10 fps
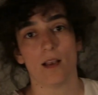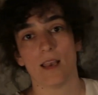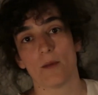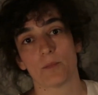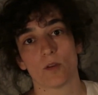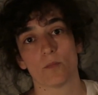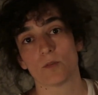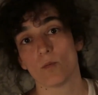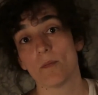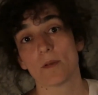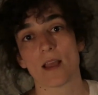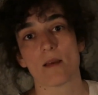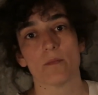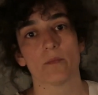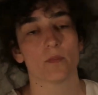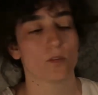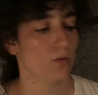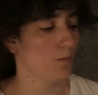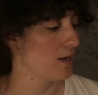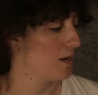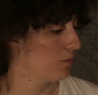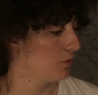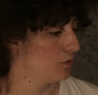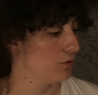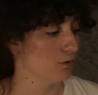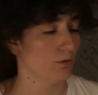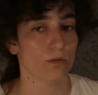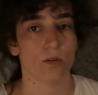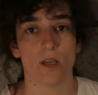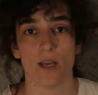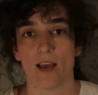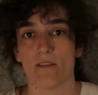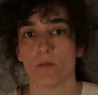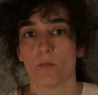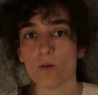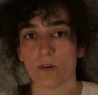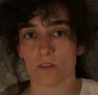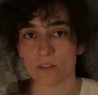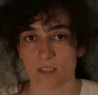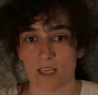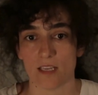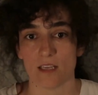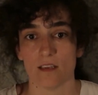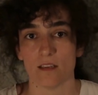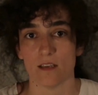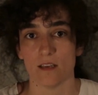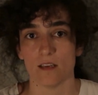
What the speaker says: a laptop's webcam to be able to have a more steady